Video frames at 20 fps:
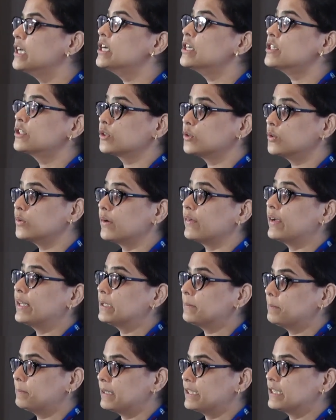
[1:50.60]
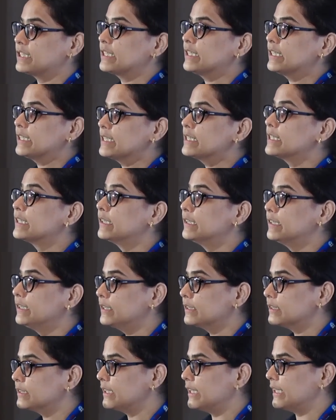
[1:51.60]
So when a patient is
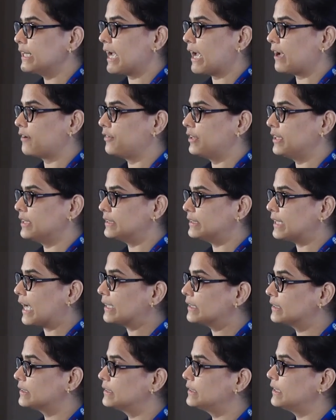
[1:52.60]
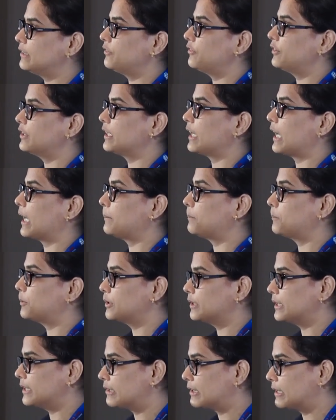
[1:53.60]
really having that severe
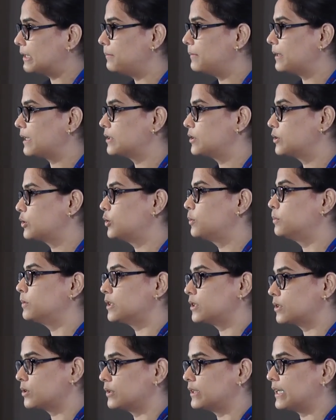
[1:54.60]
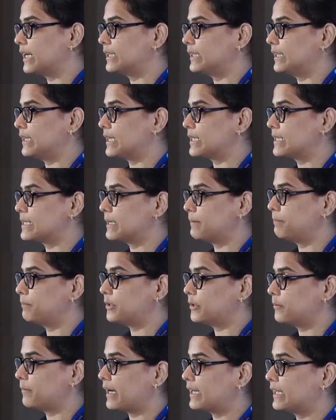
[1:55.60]
hyponatremia, so much so that they are
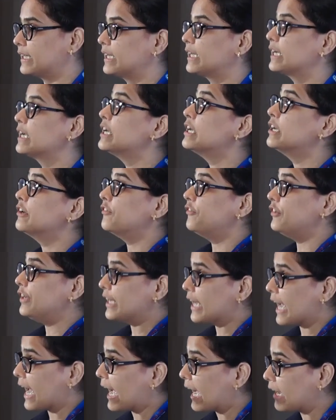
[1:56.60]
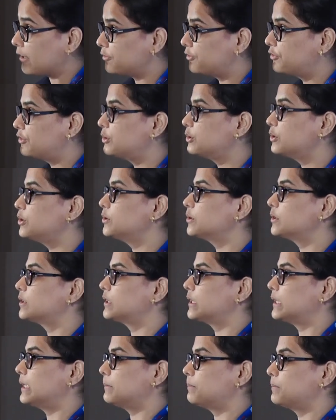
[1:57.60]
symptomatic, we have to use
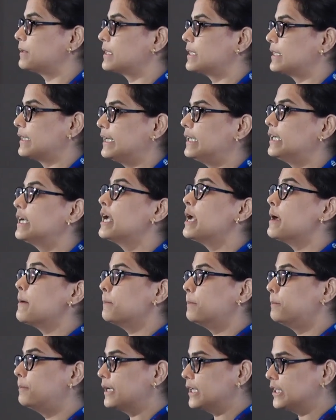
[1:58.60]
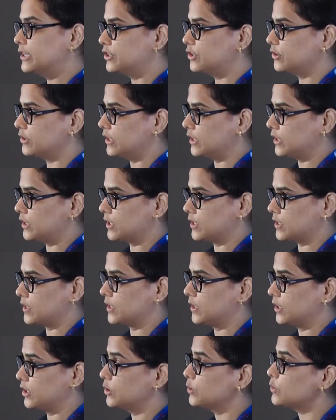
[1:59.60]
3%, but
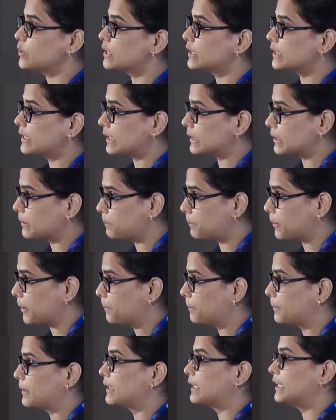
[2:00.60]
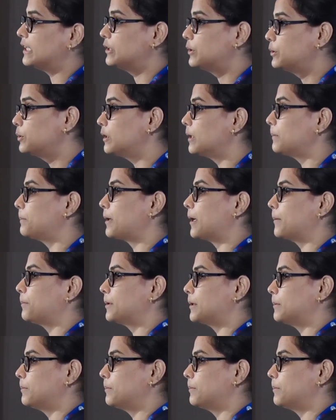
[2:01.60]
judiciously. Use it at a proper rate, do a proper